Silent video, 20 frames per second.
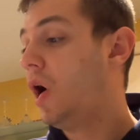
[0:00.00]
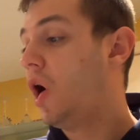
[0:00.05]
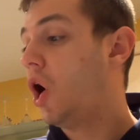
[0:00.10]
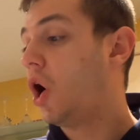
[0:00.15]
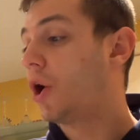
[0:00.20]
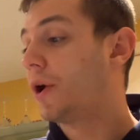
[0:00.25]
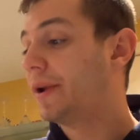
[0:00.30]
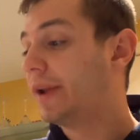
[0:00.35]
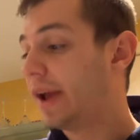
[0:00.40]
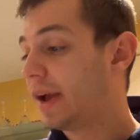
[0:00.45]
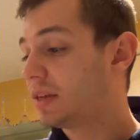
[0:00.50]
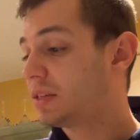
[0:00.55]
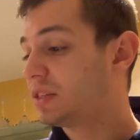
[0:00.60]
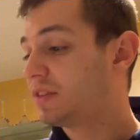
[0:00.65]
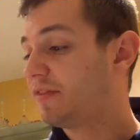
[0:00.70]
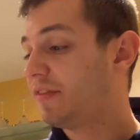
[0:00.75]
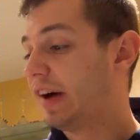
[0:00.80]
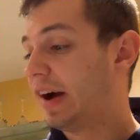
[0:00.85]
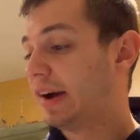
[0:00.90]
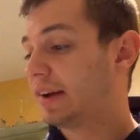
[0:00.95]
Our next
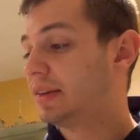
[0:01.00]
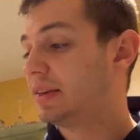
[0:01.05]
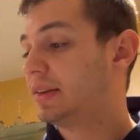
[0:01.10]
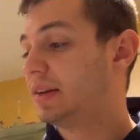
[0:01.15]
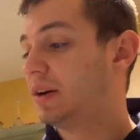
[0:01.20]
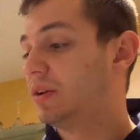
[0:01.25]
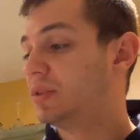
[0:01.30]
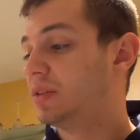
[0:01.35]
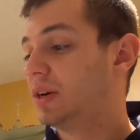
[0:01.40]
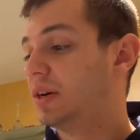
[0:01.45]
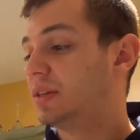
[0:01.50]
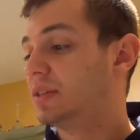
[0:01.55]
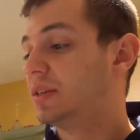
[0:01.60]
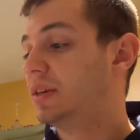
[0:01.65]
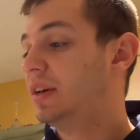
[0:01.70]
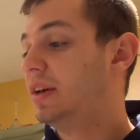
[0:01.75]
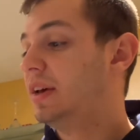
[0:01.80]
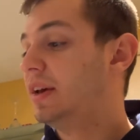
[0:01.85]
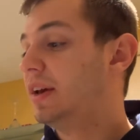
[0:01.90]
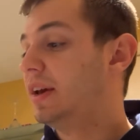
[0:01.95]
fact tells us
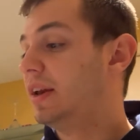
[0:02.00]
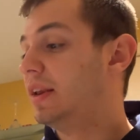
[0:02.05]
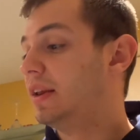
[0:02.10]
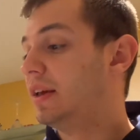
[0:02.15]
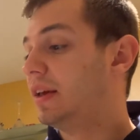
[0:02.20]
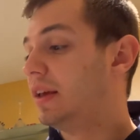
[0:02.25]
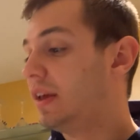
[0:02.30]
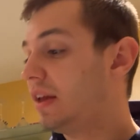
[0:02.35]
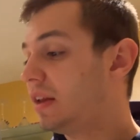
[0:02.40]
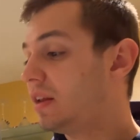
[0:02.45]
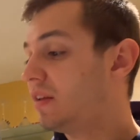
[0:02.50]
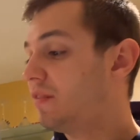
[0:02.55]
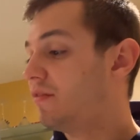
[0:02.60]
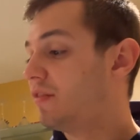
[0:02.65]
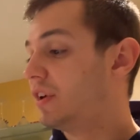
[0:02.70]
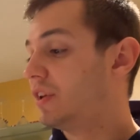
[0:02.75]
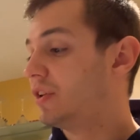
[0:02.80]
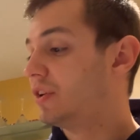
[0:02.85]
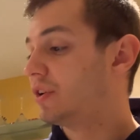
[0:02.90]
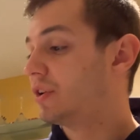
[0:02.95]
in Eden
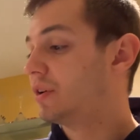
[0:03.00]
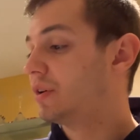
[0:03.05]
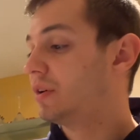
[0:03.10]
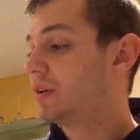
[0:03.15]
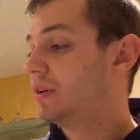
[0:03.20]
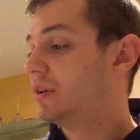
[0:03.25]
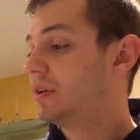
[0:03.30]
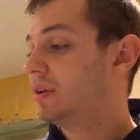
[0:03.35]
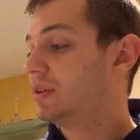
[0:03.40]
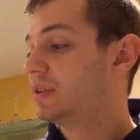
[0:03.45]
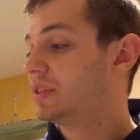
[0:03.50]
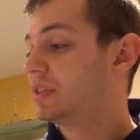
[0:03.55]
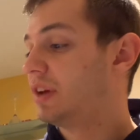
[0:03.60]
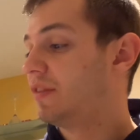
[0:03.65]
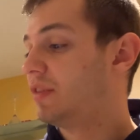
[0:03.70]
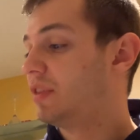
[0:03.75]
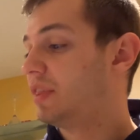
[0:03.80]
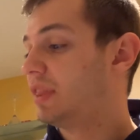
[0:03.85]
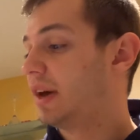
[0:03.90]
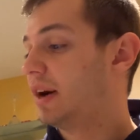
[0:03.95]
Vineyard,
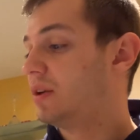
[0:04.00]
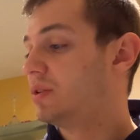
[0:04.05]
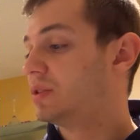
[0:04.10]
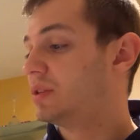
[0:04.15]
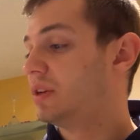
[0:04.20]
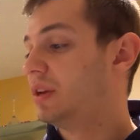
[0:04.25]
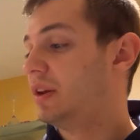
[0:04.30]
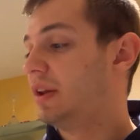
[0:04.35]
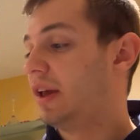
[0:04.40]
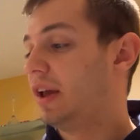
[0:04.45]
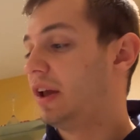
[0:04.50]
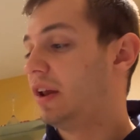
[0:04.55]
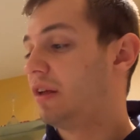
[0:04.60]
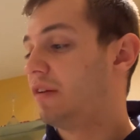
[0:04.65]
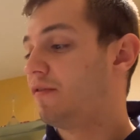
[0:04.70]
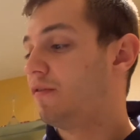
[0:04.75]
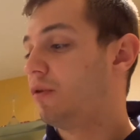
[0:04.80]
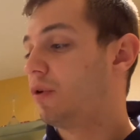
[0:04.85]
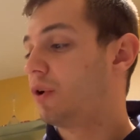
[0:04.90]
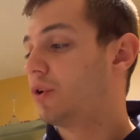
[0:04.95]

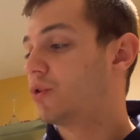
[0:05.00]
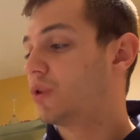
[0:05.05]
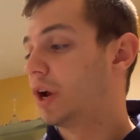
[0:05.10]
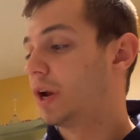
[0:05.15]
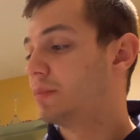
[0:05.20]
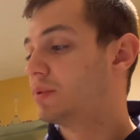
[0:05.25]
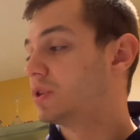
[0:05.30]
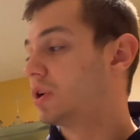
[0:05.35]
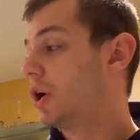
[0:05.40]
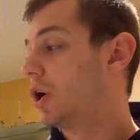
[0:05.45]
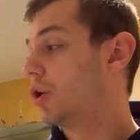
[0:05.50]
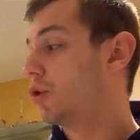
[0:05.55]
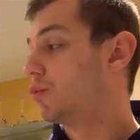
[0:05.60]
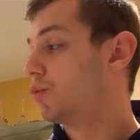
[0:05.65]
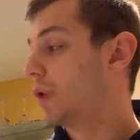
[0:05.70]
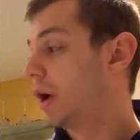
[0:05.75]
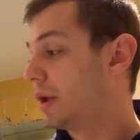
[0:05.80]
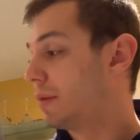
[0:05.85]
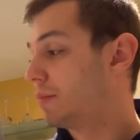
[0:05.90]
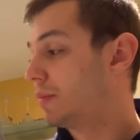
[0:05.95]
7,084 grapes are
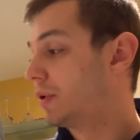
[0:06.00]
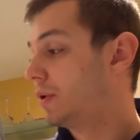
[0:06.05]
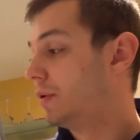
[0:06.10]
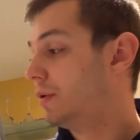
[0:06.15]
ripe,